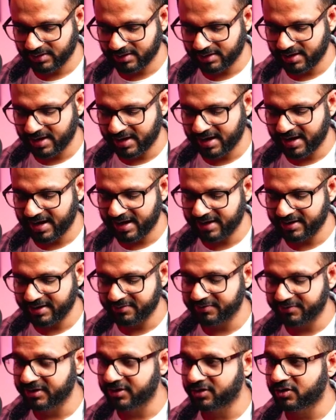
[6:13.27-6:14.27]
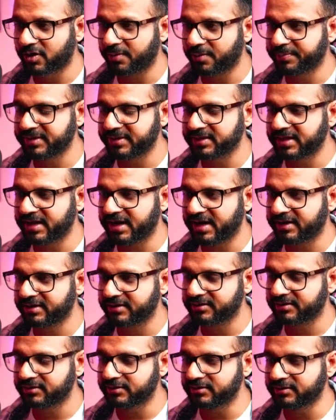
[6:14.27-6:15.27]
and we'll copy
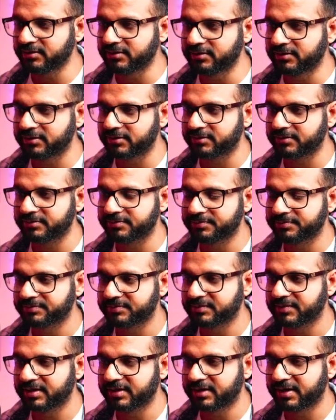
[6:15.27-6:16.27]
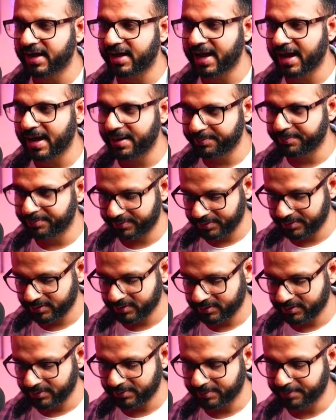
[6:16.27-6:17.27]
that app
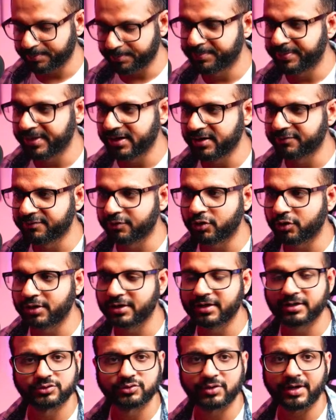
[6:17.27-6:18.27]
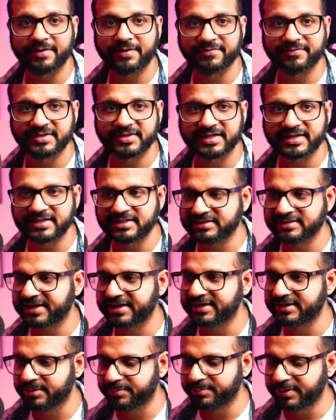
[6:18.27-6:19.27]
build folder. So everything
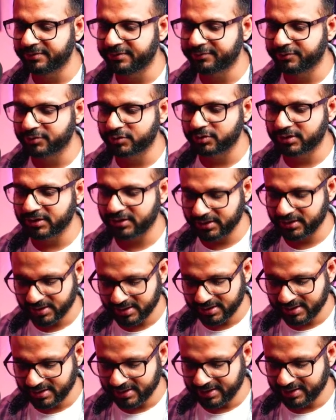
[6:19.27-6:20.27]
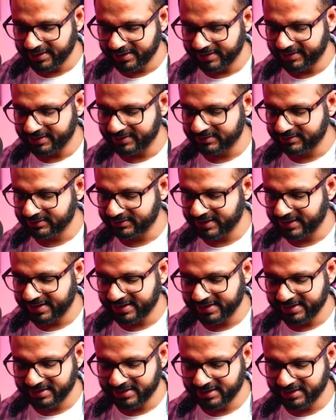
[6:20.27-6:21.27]
inside the build folder,
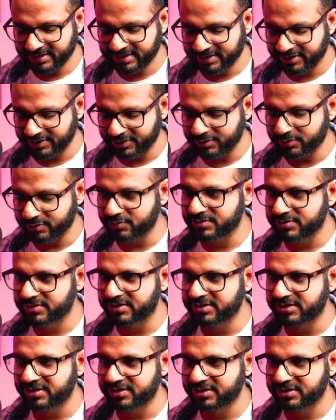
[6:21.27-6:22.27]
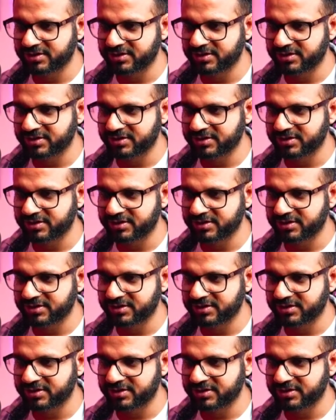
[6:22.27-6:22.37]
inside user